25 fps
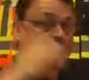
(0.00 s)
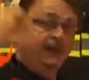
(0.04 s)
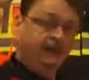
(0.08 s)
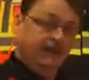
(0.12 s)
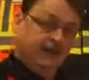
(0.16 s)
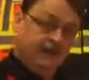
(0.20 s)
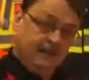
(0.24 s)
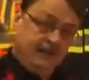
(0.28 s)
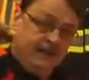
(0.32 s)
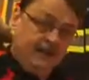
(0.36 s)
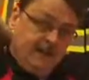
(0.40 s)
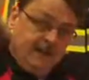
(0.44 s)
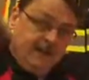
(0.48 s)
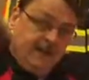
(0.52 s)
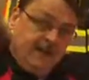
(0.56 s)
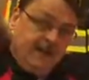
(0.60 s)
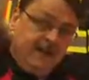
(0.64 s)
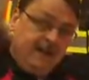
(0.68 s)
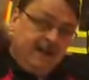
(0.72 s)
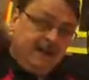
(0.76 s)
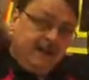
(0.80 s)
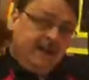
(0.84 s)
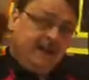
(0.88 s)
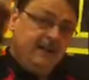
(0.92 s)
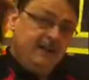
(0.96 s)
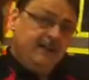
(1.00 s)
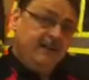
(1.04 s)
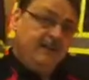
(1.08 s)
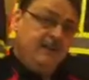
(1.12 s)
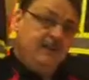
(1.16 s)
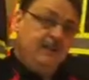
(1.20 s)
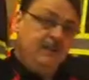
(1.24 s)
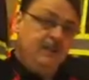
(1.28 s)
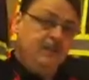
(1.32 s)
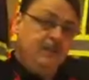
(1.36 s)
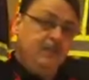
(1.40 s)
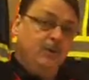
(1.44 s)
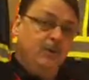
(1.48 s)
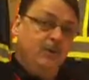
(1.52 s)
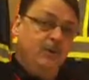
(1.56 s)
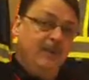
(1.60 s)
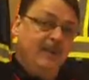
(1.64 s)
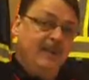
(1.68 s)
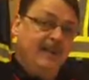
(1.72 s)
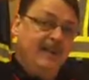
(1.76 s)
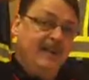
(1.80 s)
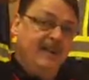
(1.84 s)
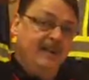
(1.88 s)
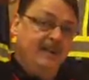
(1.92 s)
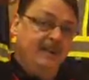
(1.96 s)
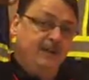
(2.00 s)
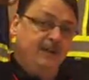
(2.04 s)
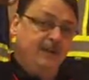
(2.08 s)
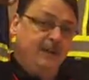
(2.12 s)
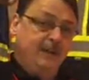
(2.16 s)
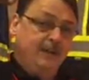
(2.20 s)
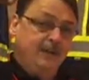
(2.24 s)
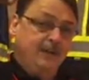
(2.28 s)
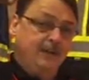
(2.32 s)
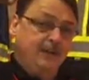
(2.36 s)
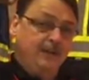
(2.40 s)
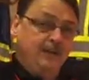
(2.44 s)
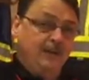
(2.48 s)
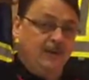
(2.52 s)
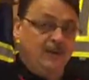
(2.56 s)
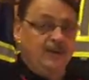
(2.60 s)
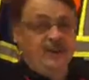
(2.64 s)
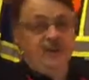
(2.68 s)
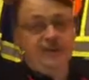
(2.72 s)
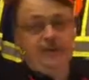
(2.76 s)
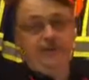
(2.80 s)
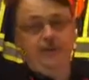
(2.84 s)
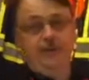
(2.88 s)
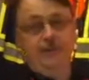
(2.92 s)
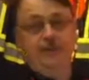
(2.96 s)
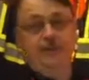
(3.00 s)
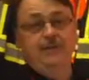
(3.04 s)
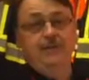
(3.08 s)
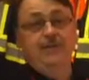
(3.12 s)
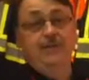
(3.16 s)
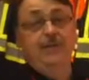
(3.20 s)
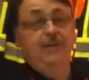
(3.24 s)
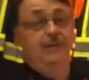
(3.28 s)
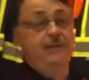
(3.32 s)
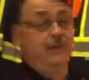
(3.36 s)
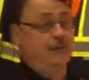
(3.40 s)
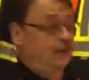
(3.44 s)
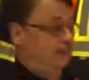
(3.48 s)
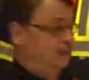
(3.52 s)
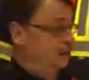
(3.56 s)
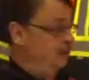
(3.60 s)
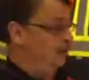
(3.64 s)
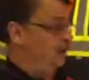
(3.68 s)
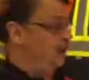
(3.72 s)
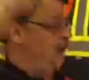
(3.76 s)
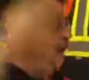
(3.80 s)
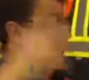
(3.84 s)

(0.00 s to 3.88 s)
here in case you need to put a lanyard up through it. A lanyard is for fall